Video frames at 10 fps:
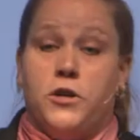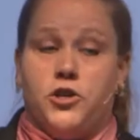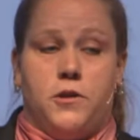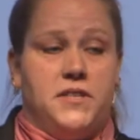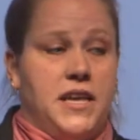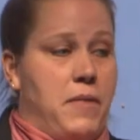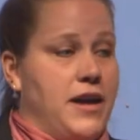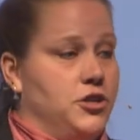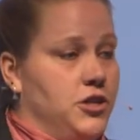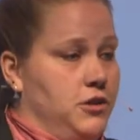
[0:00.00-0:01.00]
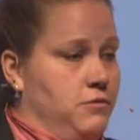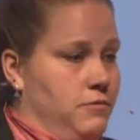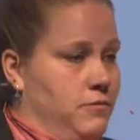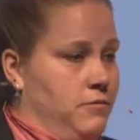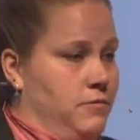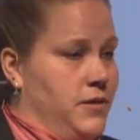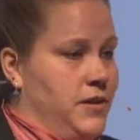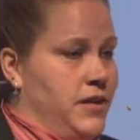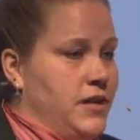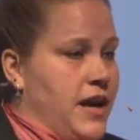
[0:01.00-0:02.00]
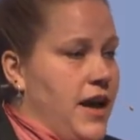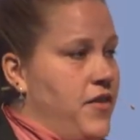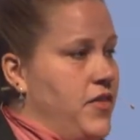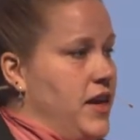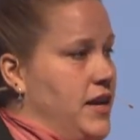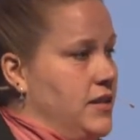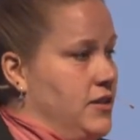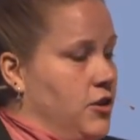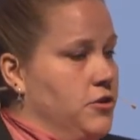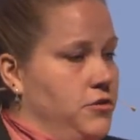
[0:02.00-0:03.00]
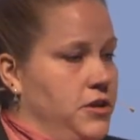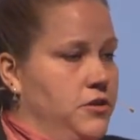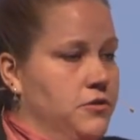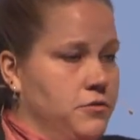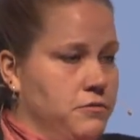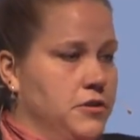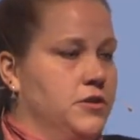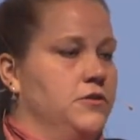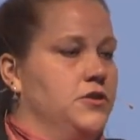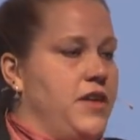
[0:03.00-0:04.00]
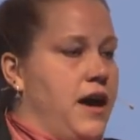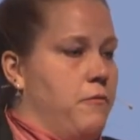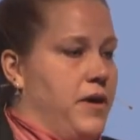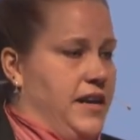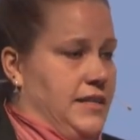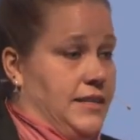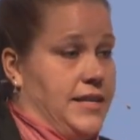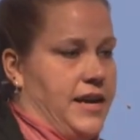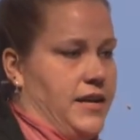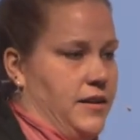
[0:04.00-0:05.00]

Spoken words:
jobs they match to. And then they can start doing their career search that way instead.